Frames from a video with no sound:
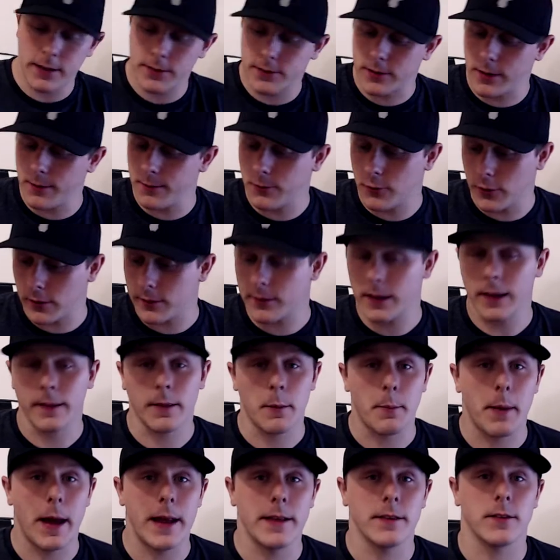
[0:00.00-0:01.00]
some, just like the
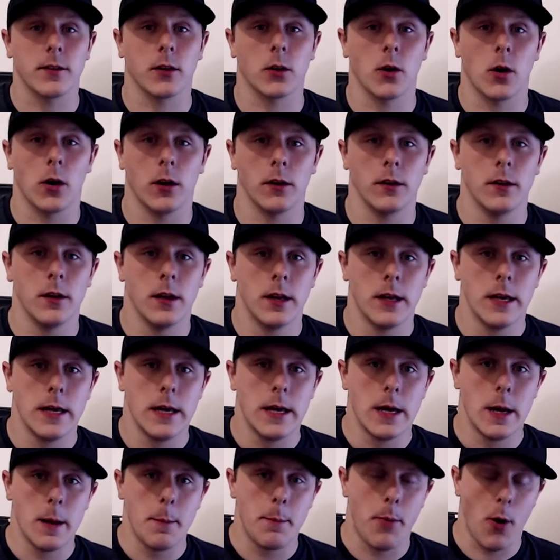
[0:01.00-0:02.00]
Pentagon
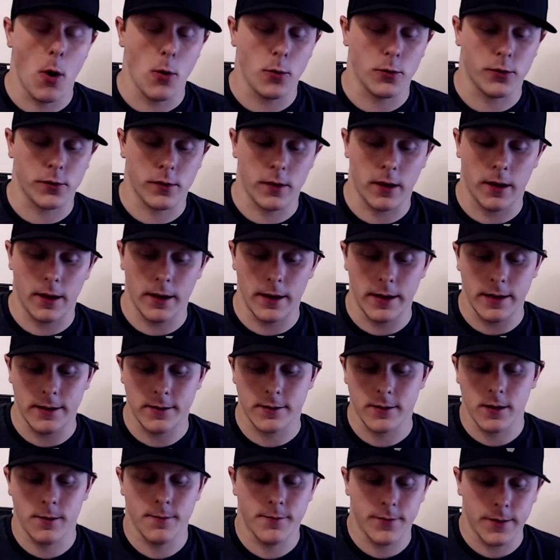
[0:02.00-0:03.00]
poster, is
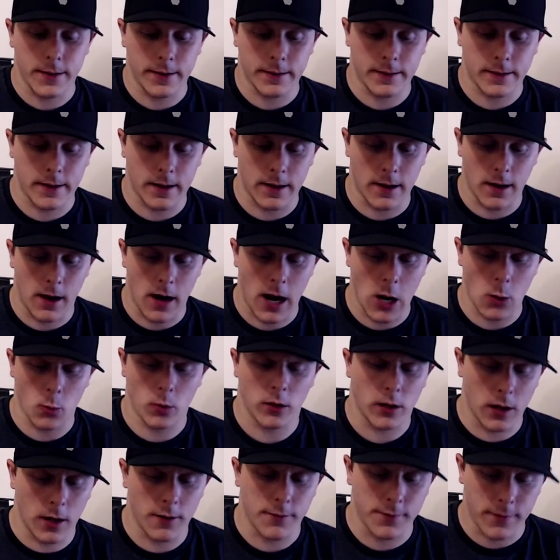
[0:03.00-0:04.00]
something that I would
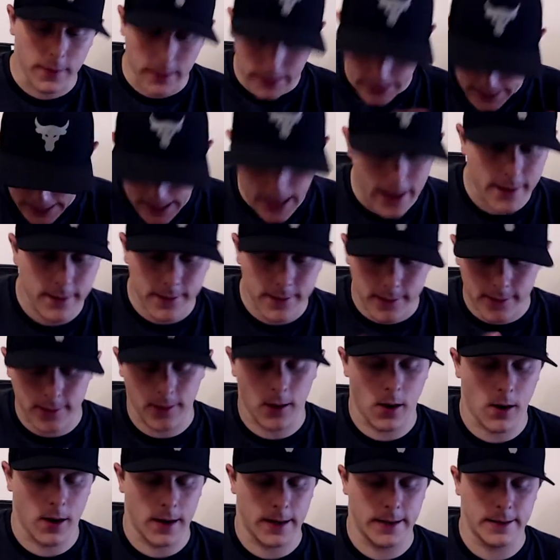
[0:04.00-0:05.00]
love to get
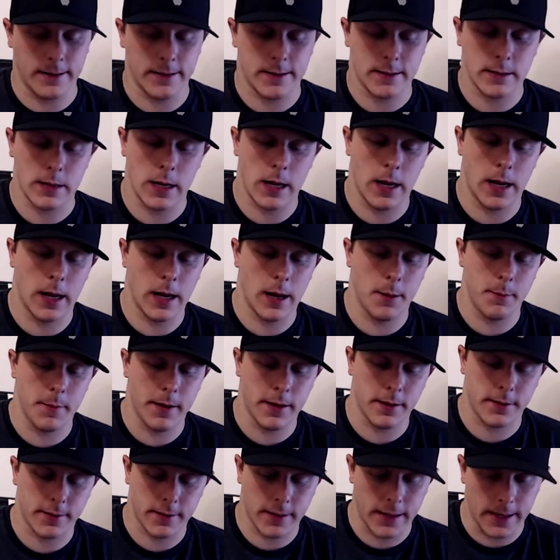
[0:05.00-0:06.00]
signed. Um,
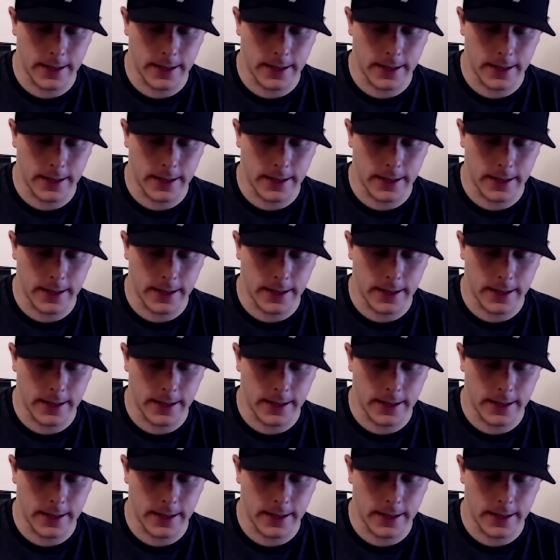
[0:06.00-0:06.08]
it's a